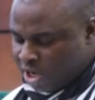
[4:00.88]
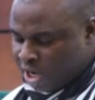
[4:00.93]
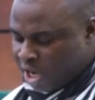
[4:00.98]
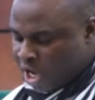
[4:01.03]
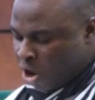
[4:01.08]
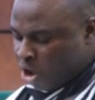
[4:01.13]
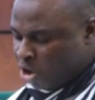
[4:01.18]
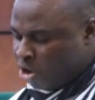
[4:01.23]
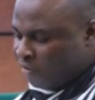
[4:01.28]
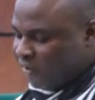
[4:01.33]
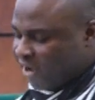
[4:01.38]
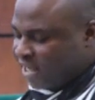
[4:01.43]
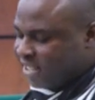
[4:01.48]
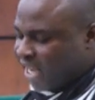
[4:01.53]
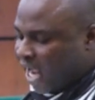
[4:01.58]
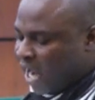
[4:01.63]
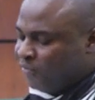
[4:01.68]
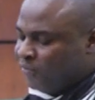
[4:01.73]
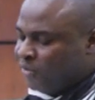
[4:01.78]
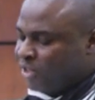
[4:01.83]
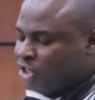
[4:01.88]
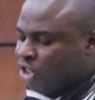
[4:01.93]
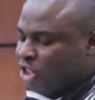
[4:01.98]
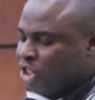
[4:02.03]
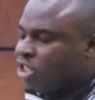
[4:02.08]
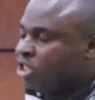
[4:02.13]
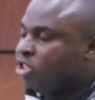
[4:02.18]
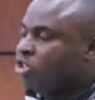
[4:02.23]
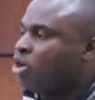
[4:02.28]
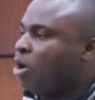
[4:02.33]
on oversight
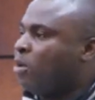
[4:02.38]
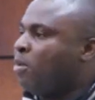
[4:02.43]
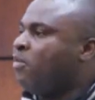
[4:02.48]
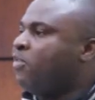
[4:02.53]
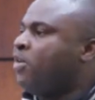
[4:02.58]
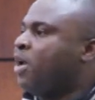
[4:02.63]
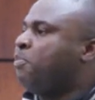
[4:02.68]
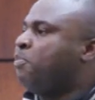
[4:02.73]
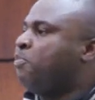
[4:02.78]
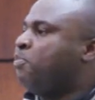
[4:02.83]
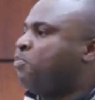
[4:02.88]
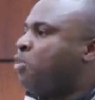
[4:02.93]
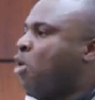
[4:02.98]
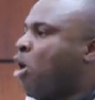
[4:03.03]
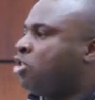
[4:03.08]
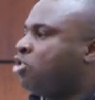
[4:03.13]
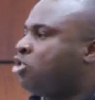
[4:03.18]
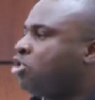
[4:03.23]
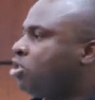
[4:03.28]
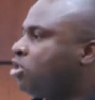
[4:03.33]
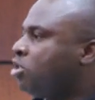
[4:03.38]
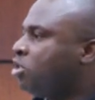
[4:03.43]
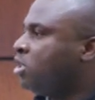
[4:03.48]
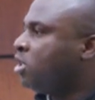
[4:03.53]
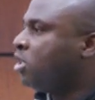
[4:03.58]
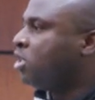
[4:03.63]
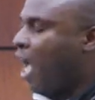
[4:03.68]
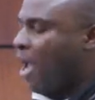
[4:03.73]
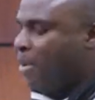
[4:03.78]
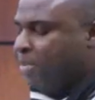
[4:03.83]
visit in some of the port
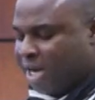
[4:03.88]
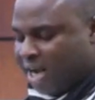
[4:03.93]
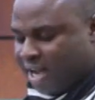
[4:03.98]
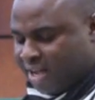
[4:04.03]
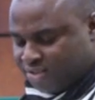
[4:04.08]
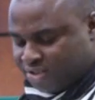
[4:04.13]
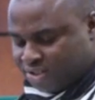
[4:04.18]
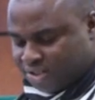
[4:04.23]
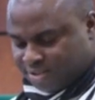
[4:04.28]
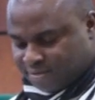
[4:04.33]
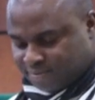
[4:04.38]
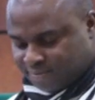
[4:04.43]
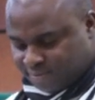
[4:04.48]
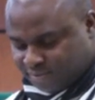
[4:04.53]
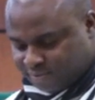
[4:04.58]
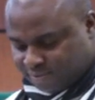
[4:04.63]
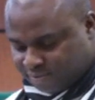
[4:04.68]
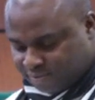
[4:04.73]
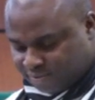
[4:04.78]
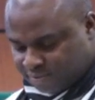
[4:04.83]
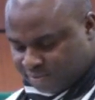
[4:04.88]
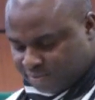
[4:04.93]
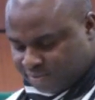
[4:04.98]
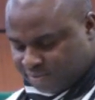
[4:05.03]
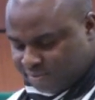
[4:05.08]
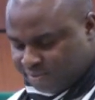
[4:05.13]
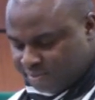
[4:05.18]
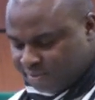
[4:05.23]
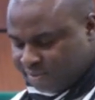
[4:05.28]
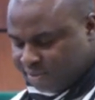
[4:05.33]
terminals,
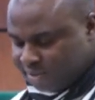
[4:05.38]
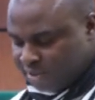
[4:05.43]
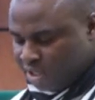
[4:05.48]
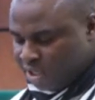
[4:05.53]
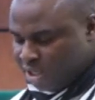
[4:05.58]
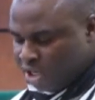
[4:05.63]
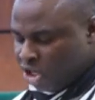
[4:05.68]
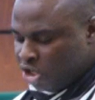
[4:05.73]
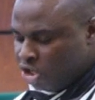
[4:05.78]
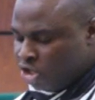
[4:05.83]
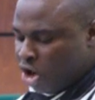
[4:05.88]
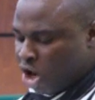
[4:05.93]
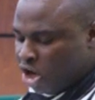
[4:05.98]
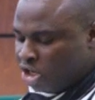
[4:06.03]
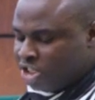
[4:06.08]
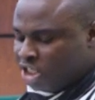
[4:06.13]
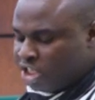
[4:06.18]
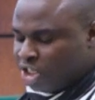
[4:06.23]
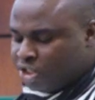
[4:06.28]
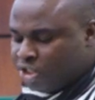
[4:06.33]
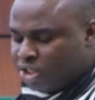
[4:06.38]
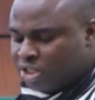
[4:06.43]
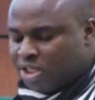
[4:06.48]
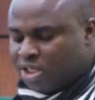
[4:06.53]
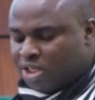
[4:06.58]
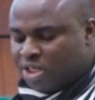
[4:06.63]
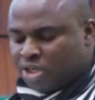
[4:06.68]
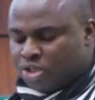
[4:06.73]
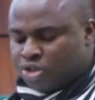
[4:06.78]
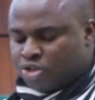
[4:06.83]
noticed
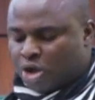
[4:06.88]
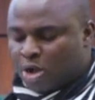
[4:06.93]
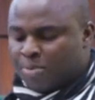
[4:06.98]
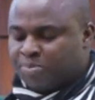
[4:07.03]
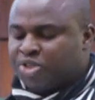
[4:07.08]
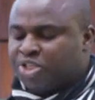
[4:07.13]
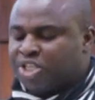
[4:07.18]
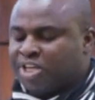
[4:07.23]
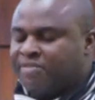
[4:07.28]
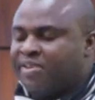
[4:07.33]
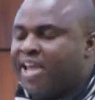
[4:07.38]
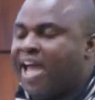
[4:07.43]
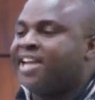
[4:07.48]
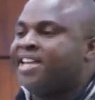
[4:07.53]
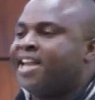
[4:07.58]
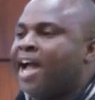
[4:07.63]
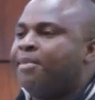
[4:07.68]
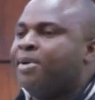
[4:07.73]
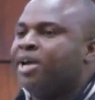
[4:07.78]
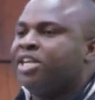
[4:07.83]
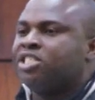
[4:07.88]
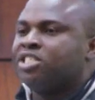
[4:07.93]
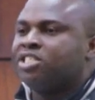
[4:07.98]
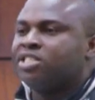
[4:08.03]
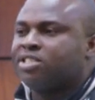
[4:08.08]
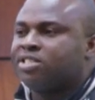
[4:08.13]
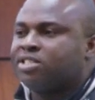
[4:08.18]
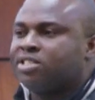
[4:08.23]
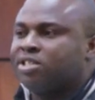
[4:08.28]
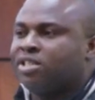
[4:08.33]
some severe
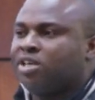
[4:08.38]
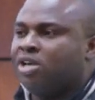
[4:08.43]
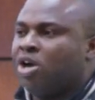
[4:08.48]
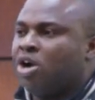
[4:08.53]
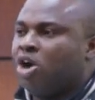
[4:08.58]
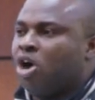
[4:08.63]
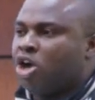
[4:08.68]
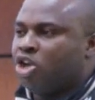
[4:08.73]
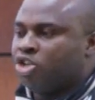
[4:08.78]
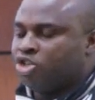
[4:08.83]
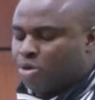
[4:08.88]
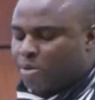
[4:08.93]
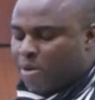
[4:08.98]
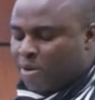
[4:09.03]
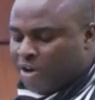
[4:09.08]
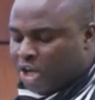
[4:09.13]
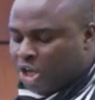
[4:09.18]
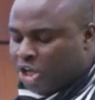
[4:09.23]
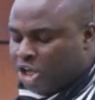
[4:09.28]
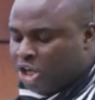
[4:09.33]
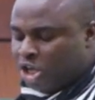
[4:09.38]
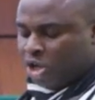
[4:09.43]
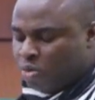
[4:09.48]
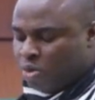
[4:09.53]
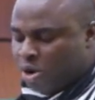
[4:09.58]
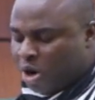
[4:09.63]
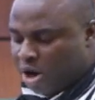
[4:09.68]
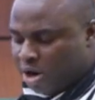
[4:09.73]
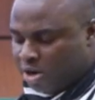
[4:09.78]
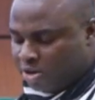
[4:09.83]
damages on some of the quay
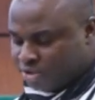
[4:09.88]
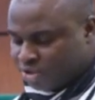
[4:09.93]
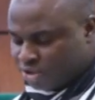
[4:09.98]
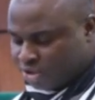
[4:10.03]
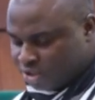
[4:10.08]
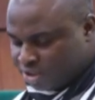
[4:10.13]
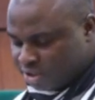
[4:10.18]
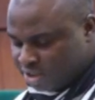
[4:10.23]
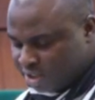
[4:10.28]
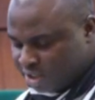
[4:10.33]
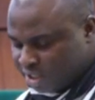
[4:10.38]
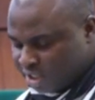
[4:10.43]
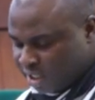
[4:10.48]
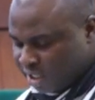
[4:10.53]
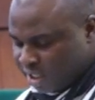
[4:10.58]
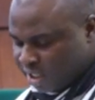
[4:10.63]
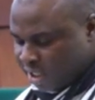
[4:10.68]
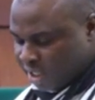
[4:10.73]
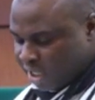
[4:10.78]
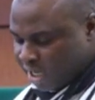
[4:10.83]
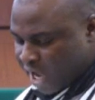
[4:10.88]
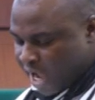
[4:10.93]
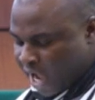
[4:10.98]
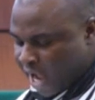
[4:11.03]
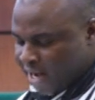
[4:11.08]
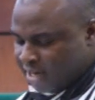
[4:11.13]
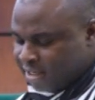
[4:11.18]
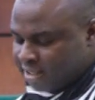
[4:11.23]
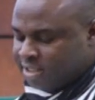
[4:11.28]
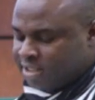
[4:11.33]
walls
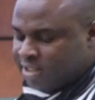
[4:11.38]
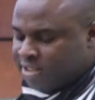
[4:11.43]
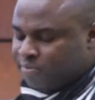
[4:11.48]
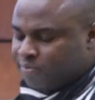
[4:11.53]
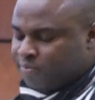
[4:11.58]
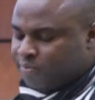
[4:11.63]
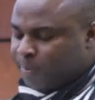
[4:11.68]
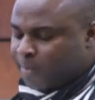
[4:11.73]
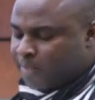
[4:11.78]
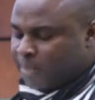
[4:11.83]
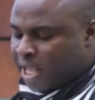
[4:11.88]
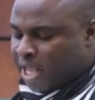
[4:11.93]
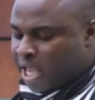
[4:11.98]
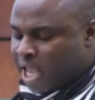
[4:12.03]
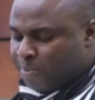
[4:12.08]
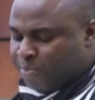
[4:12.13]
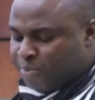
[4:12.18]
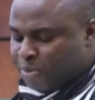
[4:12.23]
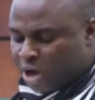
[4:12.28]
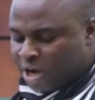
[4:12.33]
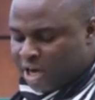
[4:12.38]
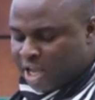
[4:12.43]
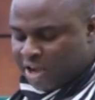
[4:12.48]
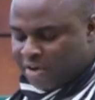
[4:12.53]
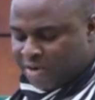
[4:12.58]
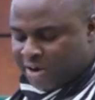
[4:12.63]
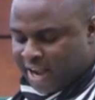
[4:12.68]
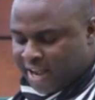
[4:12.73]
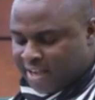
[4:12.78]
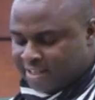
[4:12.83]
and the apron
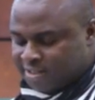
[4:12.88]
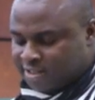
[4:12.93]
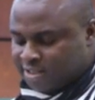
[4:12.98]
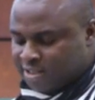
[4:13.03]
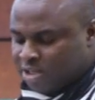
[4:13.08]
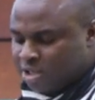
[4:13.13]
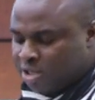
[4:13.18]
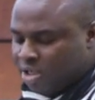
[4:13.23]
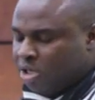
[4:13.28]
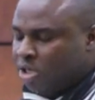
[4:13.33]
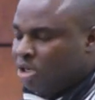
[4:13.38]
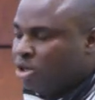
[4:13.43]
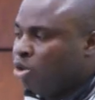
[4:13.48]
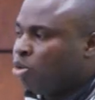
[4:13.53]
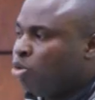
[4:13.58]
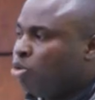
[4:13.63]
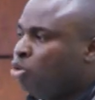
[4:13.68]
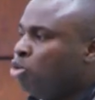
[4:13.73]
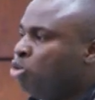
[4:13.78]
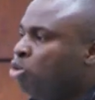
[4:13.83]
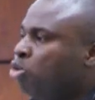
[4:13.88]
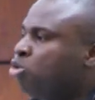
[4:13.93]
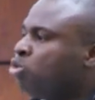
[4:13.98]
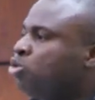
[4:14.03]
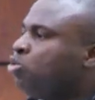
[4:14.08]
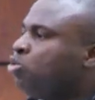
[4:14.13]
areas. Who